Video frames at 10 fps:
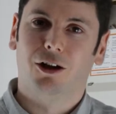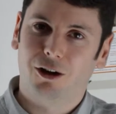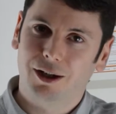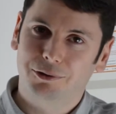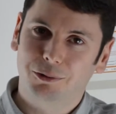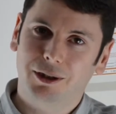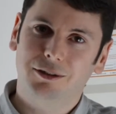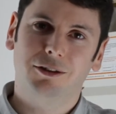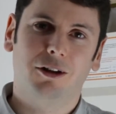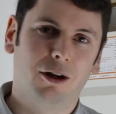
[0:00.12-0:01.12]
Hi
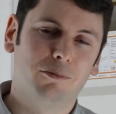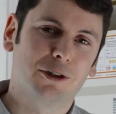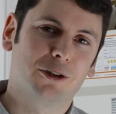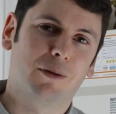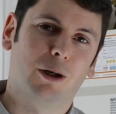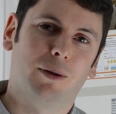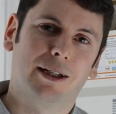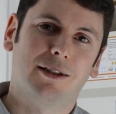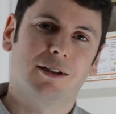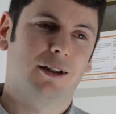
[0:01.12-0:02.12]
everyone, I'm Richard
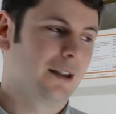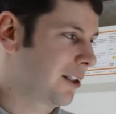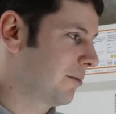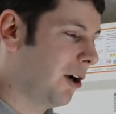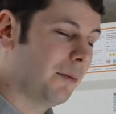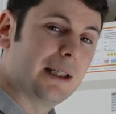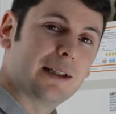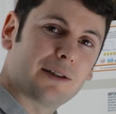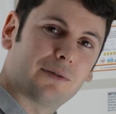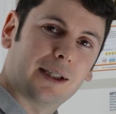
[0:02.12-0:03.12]
Malpass. Smart
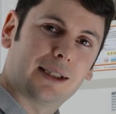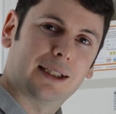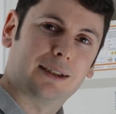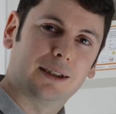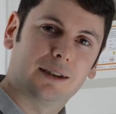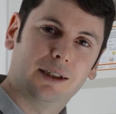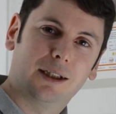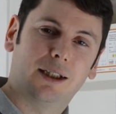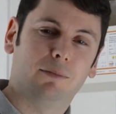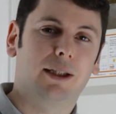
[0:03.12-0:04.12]
meters are fantastic.
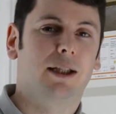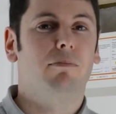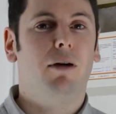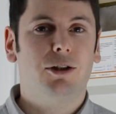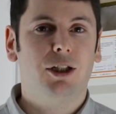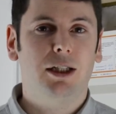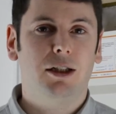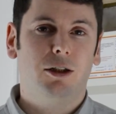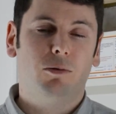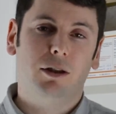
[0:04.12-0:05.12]
They make it much
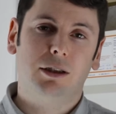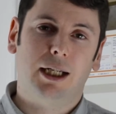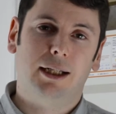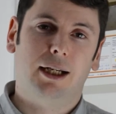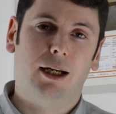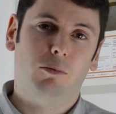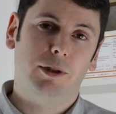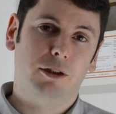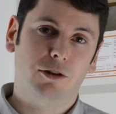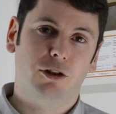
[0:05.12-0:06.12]
easier to understand how
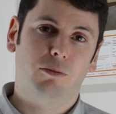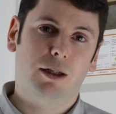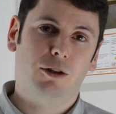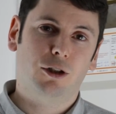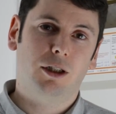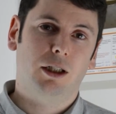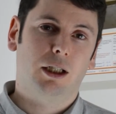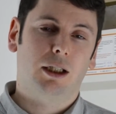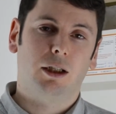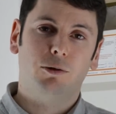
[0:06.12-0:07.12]
we consume energy.
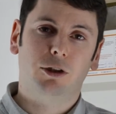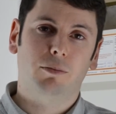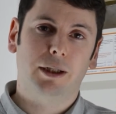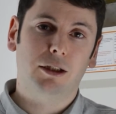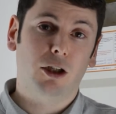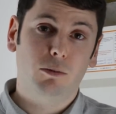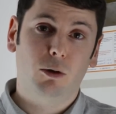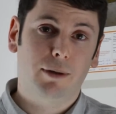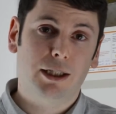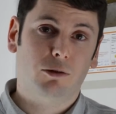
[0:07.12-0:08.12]
They also mean no more
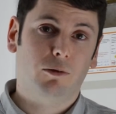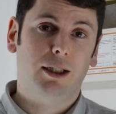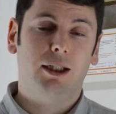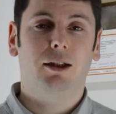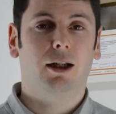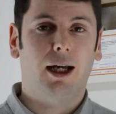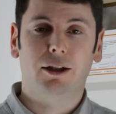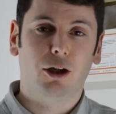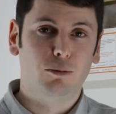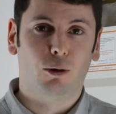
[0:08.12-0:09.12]
meter reading
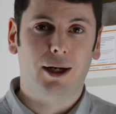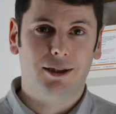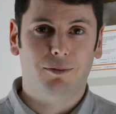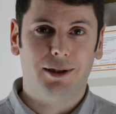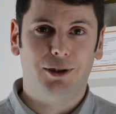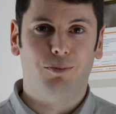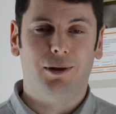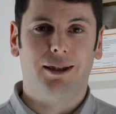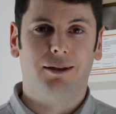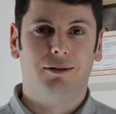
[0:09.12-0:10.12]
and no more estimated
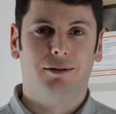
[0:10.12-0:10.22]
billing.